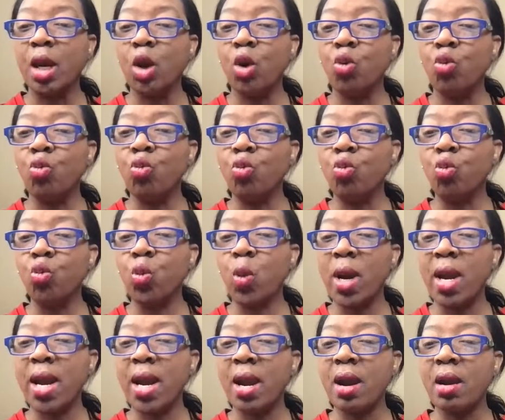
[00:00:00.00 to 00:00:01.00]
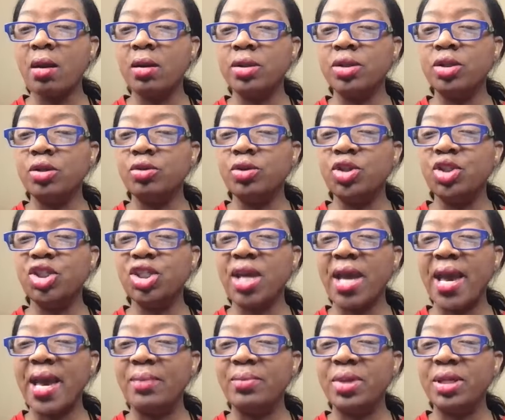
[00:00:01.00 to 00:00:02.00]
where you
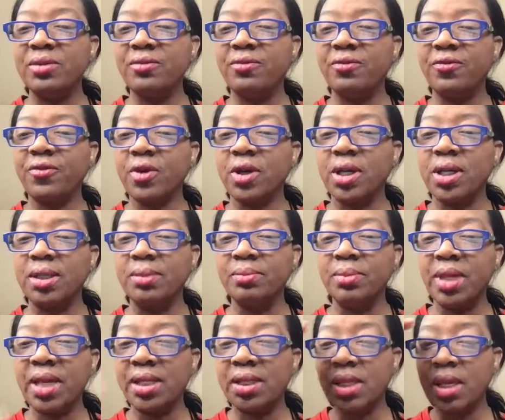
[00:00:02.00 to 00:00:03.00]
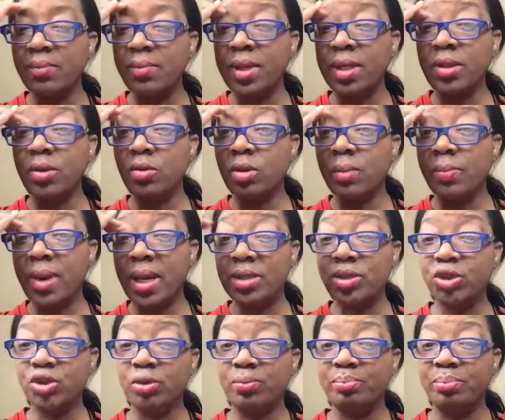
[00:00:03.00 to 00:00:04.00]
chiming from and let me know
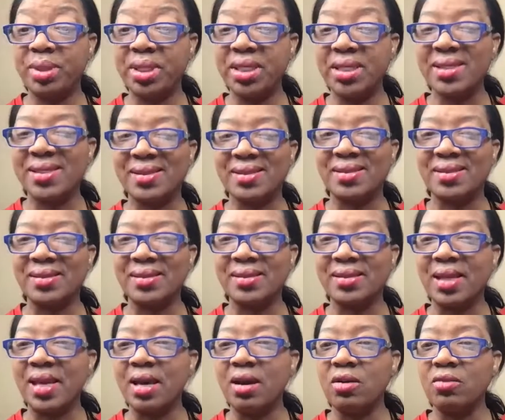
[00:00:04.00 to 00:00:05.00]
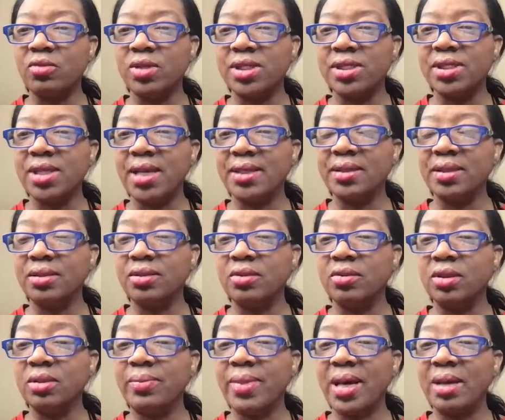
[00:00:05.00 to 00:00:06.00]
about your business. I always like to know
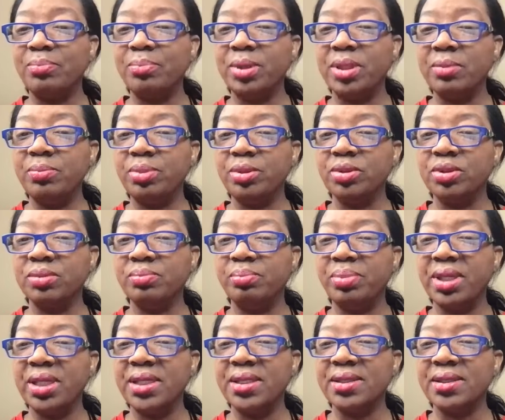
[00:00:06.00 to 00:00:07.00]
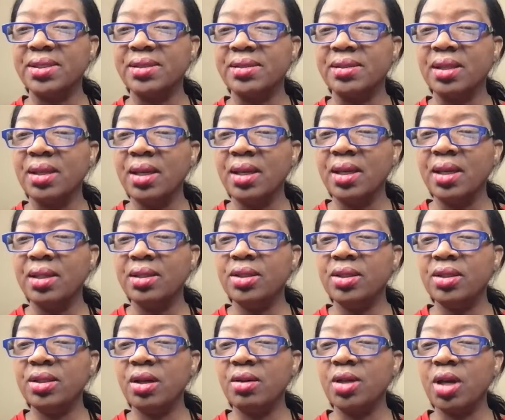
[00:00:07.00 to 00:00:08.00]
about people's business. You
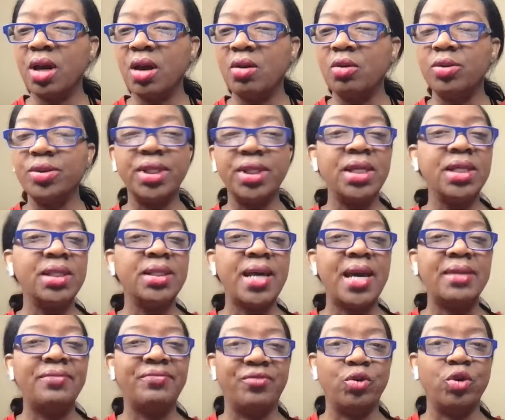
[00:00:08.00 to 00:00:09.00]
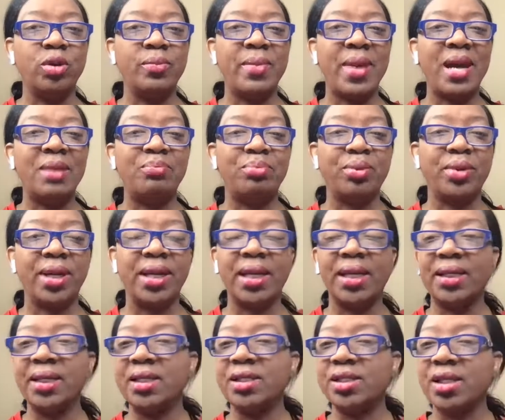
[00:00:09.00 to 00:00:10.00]
know, the whole thing that for my
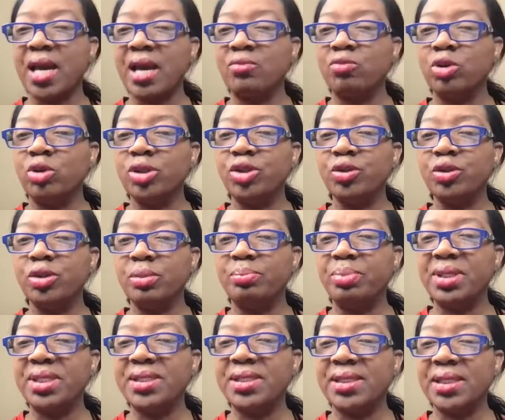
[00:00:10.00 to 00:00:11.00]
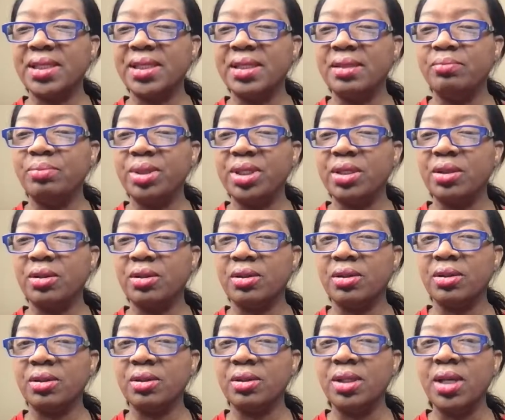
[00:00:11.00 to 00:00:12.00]
brand is I want you to be seen, be
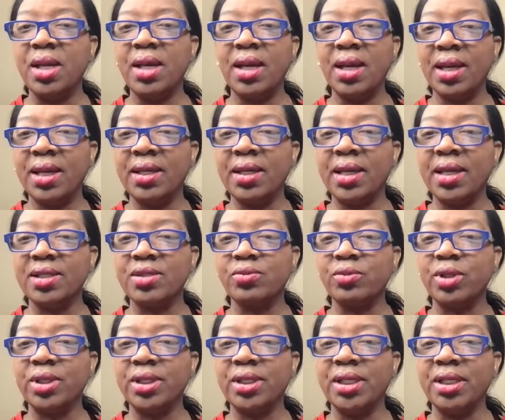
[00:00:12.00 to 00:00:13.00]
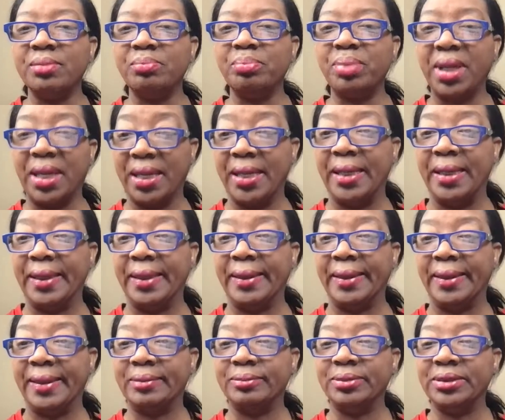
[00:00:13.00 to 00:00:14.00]
heard, and guess what? Get paid.
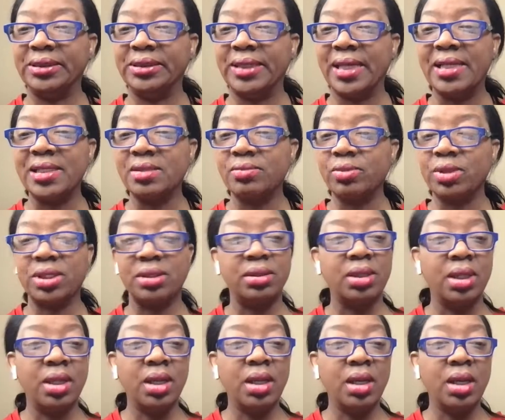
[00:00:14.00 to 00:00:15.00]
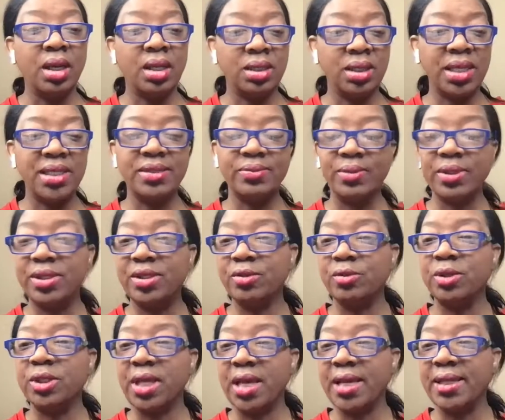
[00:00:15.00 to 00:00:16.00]
I mean, that's what, unless we're
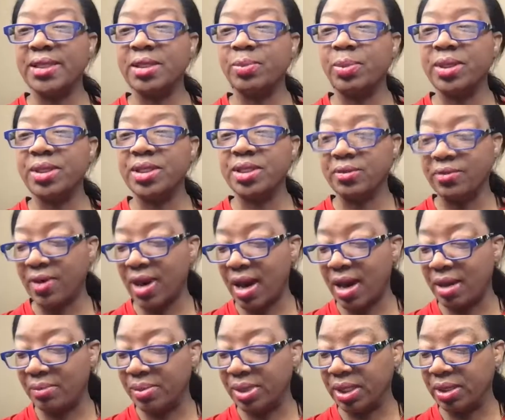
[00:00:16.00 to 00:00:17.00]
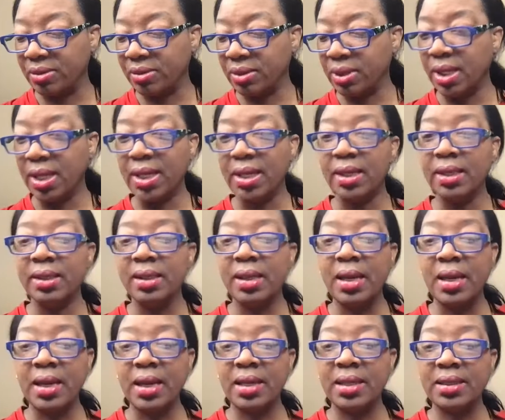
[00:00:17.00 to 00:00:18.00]
doing an expensive hobby, okay?
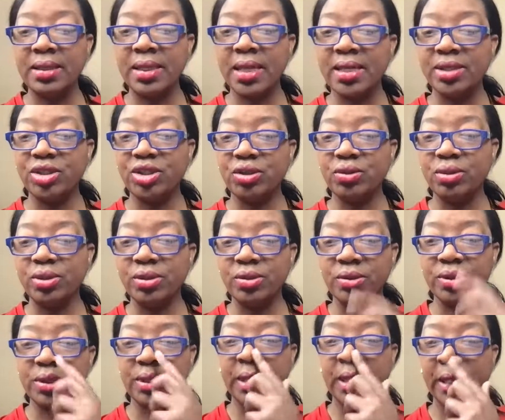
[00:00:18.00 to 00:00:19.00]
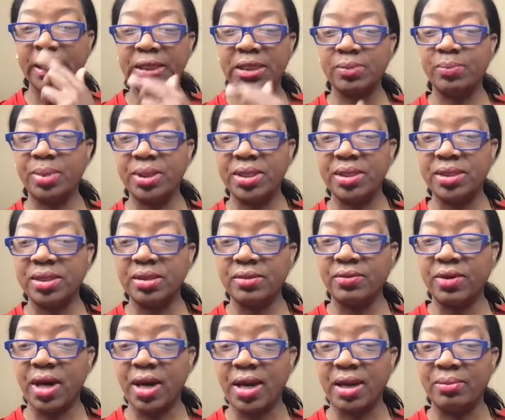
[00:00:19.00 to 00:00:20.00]
Unless you're doing an expensive
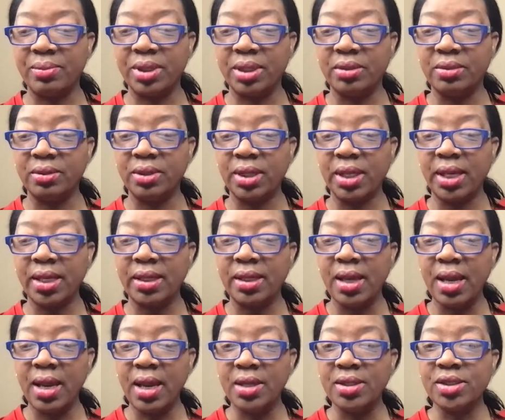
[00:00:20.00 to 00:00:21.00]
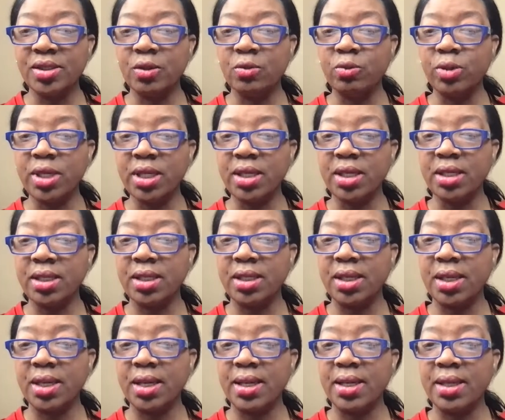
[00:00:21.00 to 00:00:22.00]
hobby, okay? So we're
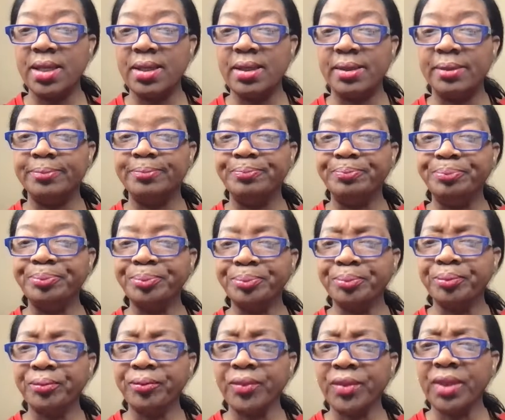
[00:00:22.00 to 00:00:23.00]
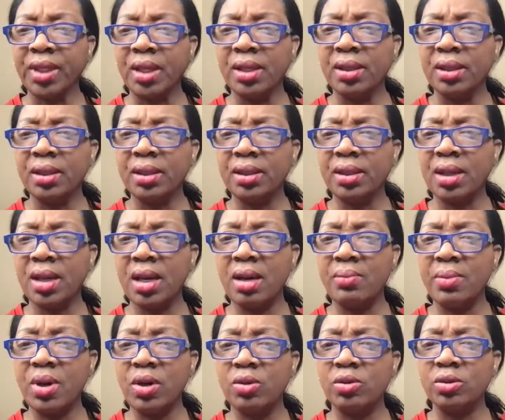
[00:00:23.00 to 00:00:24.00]
gonna
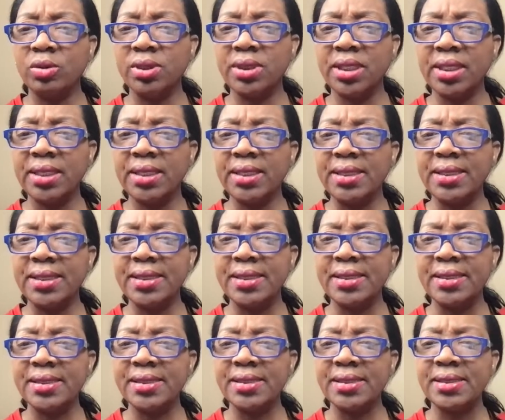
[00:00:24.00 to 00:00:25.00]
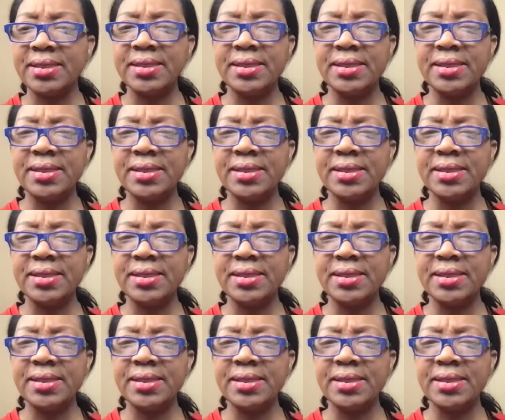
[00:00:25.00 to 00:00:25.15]
come on in